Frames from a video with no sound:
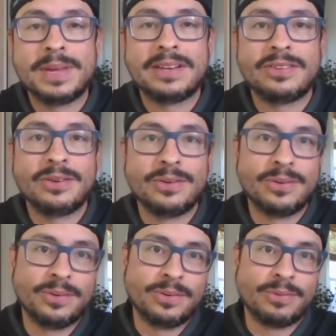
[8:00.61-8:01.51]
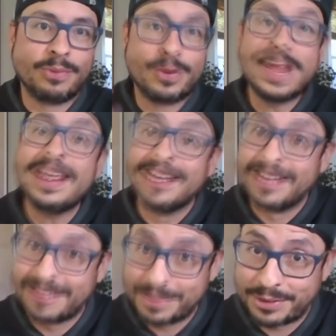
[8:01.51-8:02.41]
to read
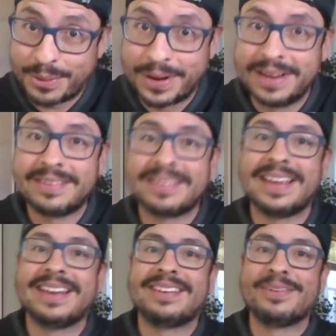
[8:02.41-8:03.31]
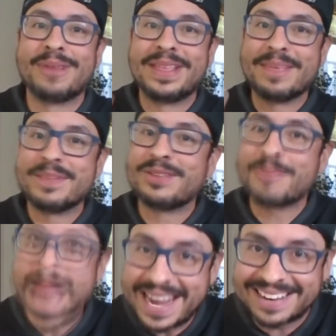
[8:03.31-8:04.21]
some stories and to read them in
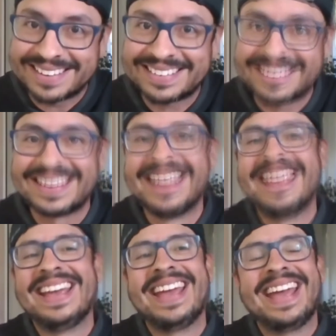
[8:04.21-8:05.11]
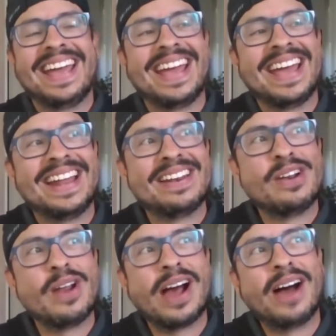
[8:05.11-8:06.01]
Spanish. Yeah.
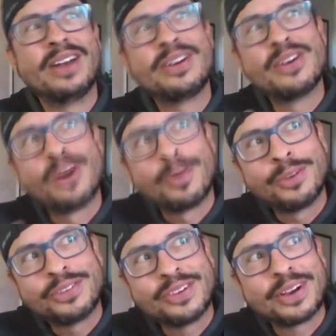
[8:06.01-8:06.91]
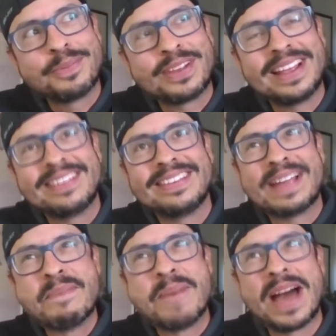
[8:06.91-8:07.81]
And under normal circumstances,
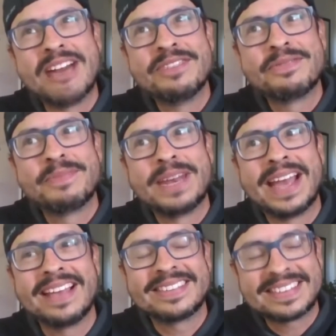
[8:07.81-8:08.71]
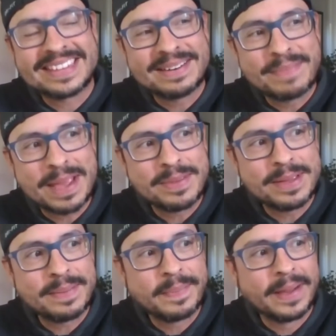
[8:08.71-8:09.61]
I might have been hesitant
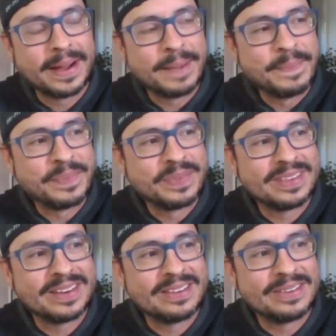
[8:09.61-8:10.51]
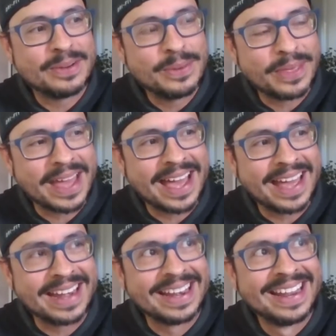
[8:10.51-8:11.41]
maybe to do that.